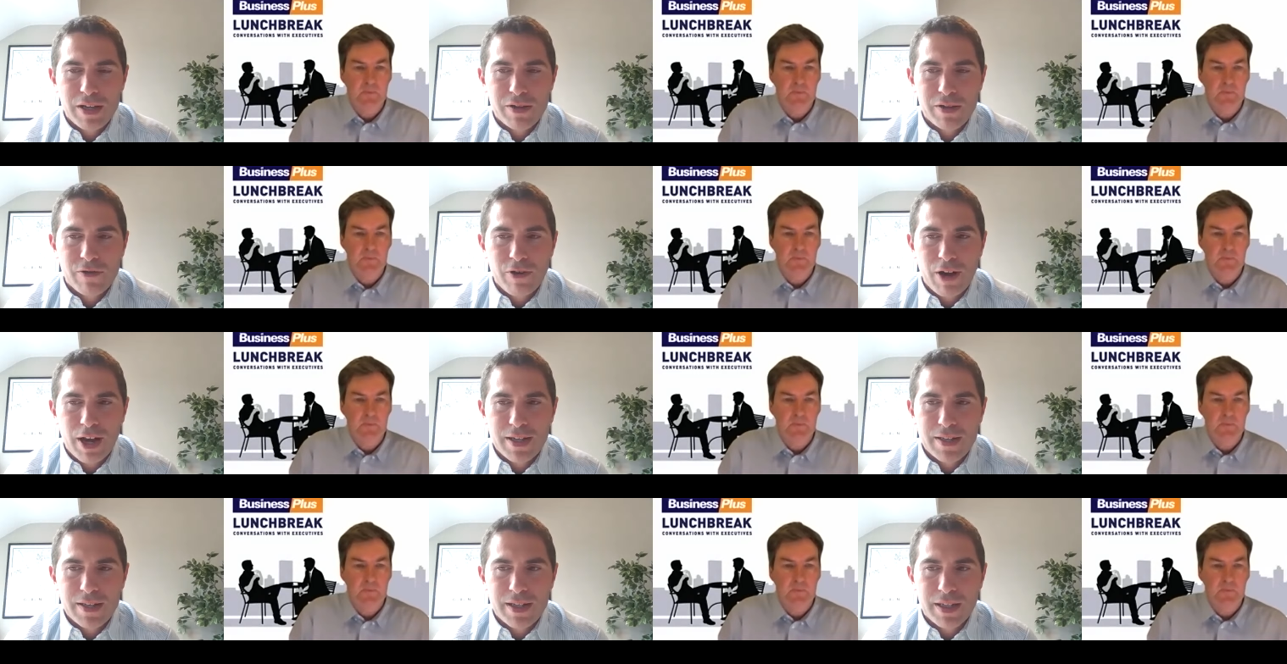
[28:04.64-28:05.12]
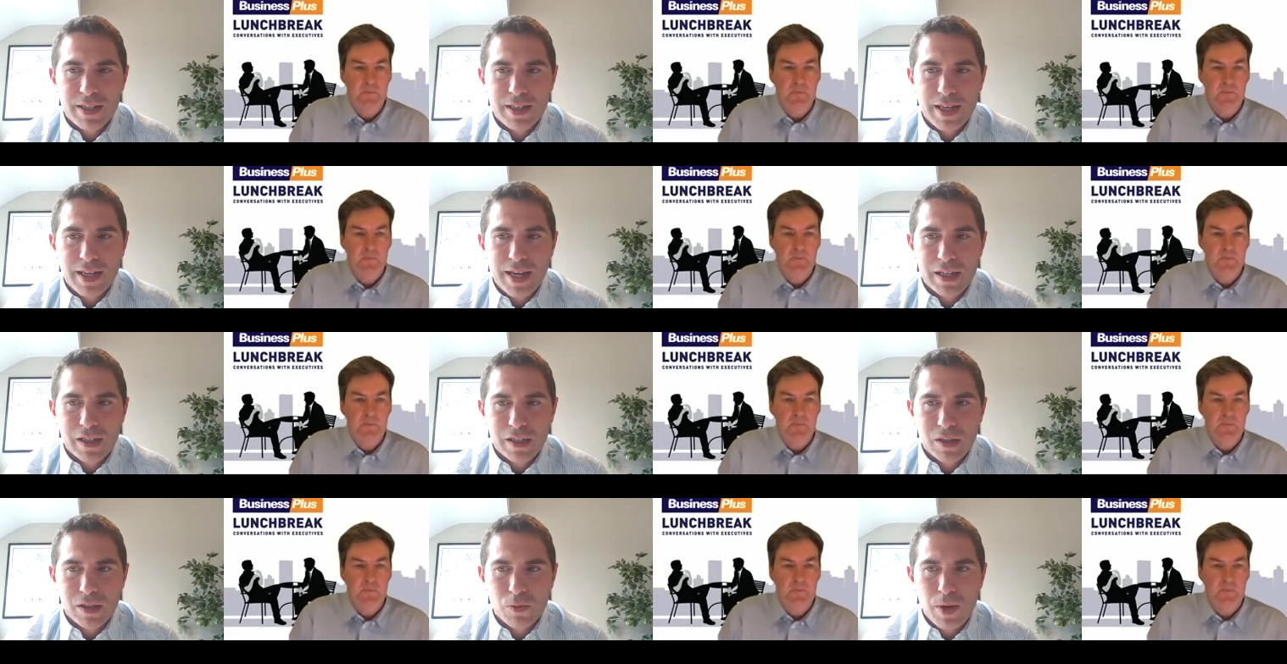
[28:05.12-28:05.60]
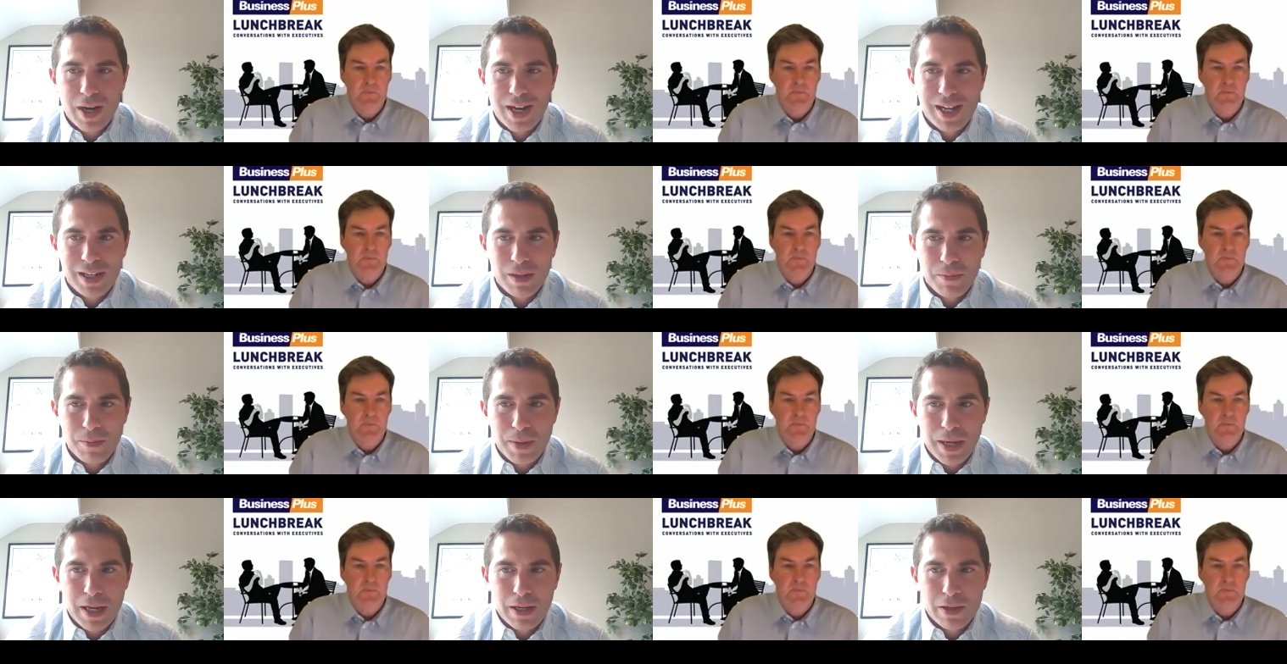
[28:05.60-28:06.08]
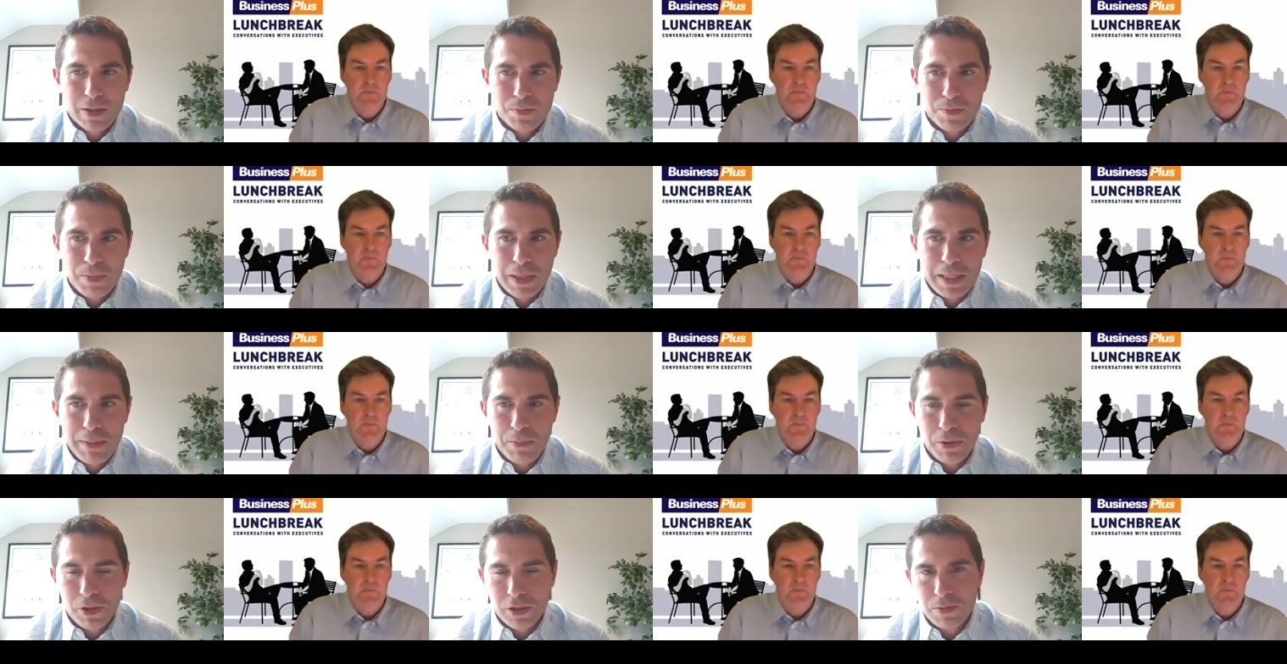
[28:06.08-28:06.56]
Speaker 1: interesting then as well about
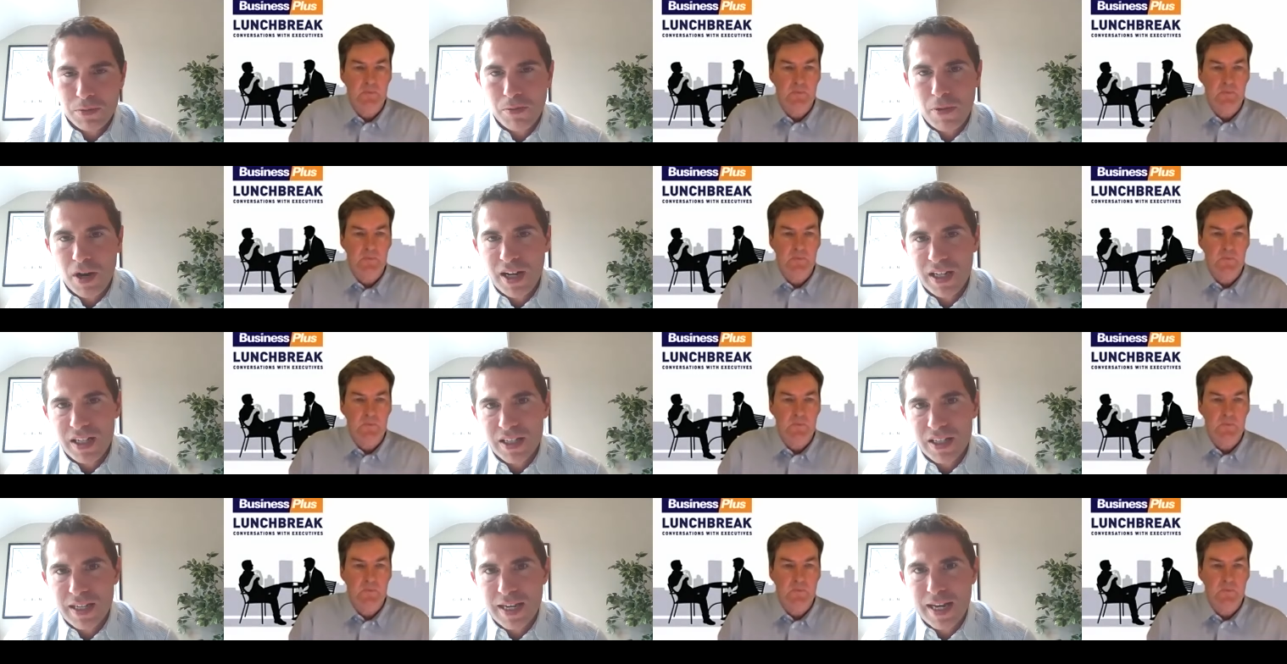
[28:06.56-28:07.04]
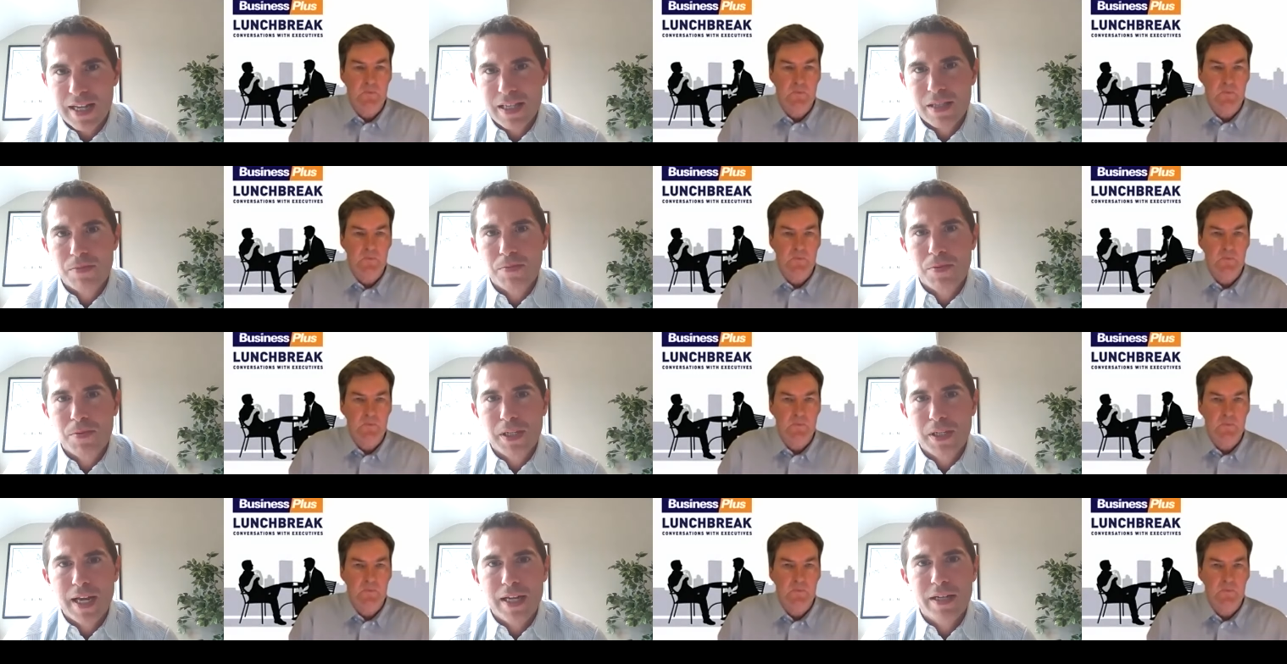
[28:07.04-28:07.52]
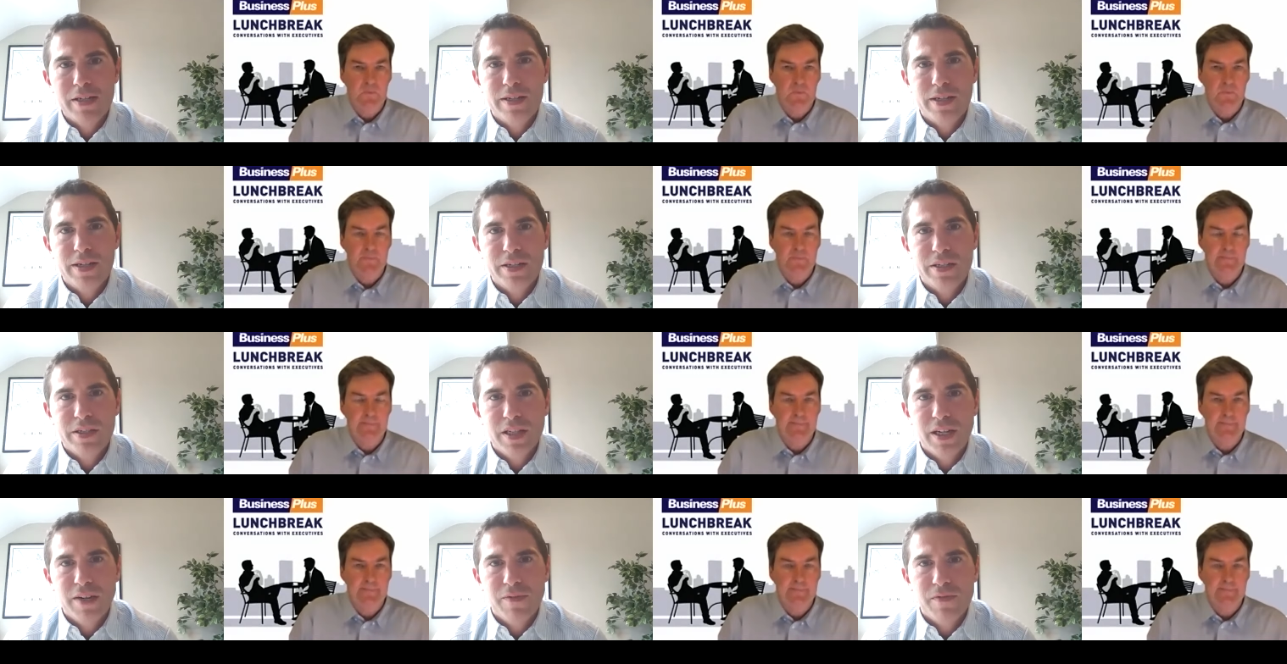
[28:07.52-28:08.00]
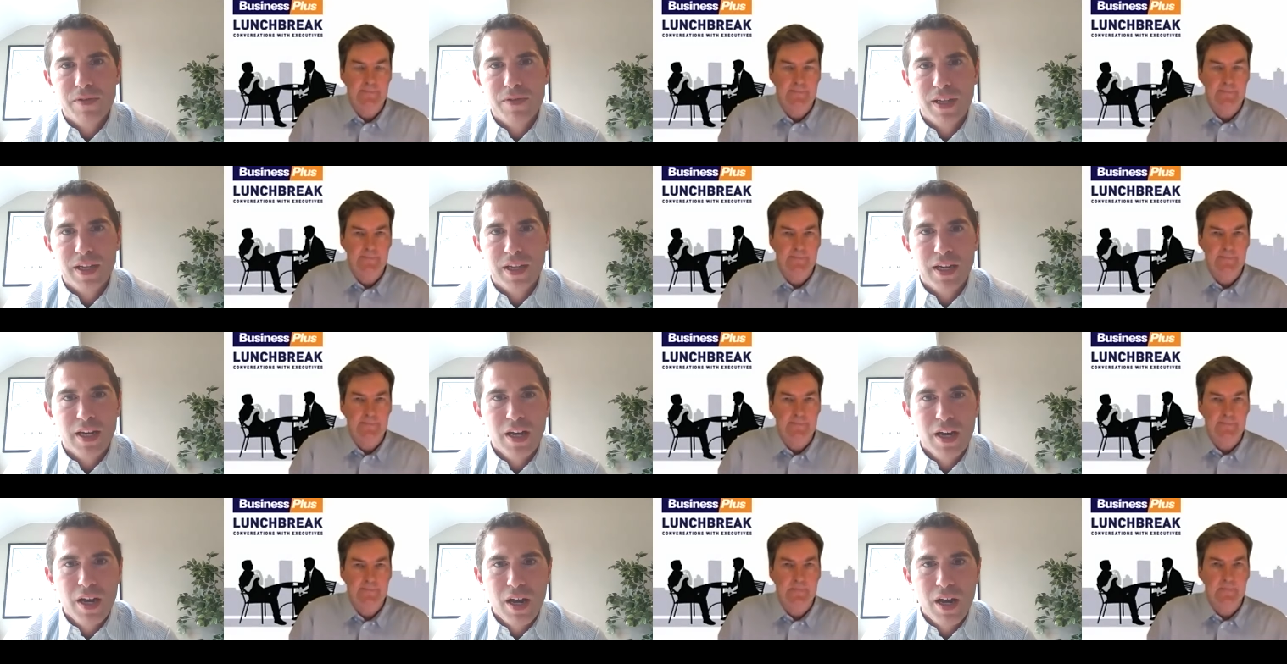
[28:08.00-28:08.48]
people's mindsets potentially
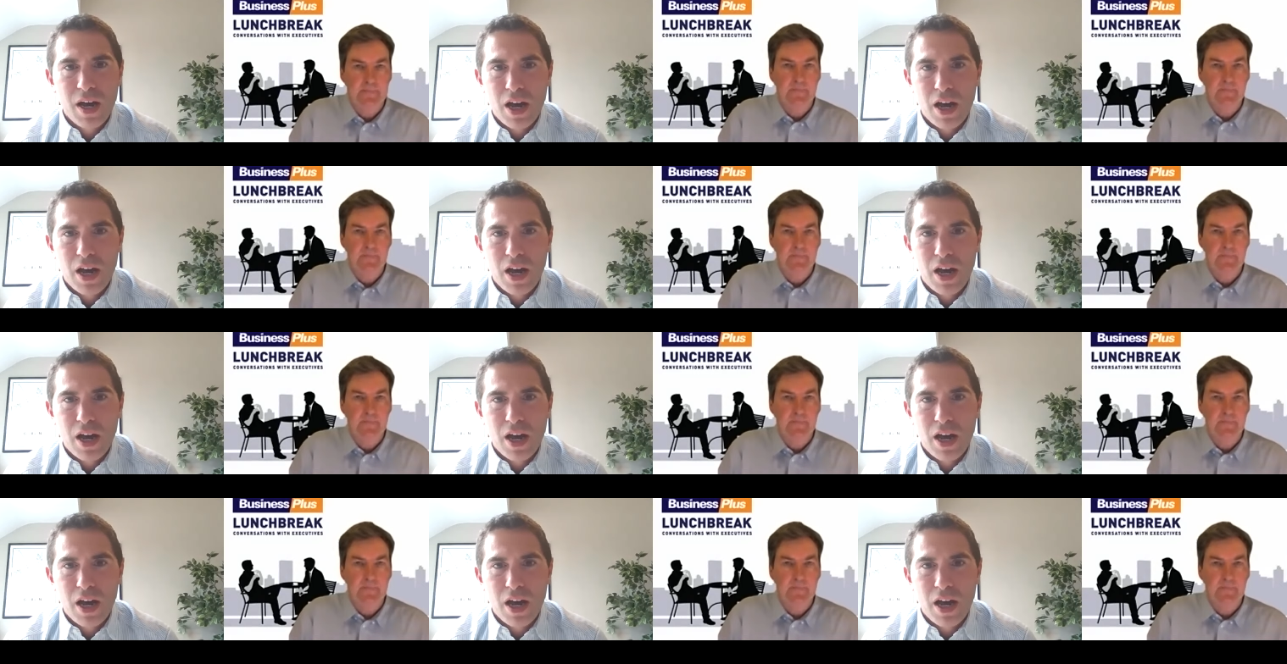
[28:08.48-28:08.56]
shifting